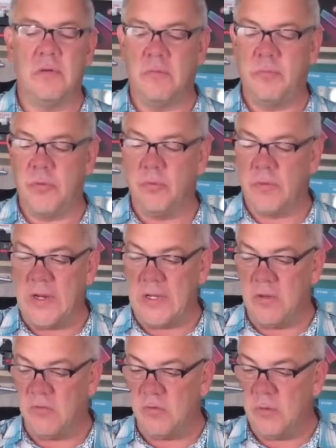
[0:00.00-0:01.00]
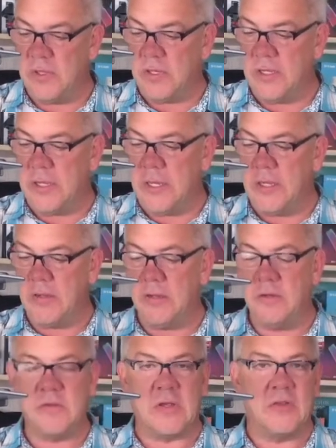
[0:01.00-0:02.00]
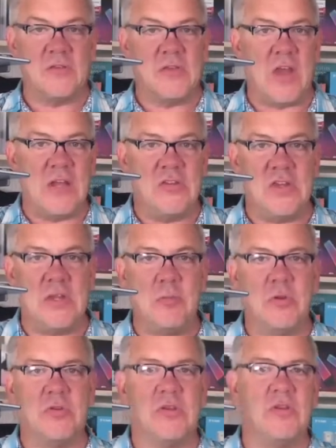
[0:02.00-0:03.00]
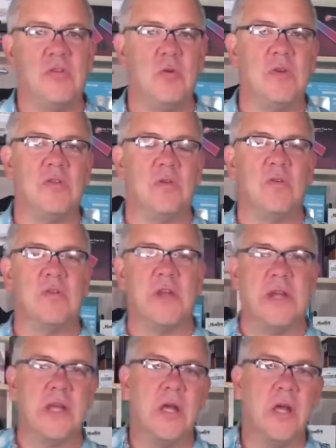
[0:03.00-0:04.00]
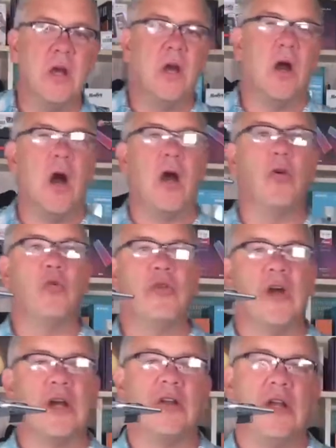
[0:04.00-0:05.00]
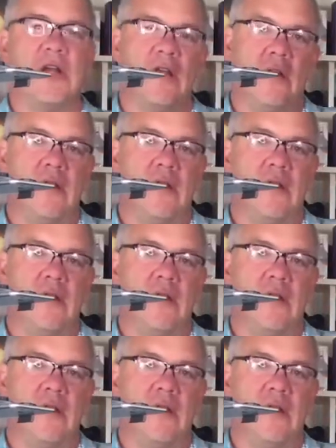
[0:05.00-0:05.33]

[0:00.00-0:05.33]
built right into it. It's got side chain built into it, so it's like auto ducting.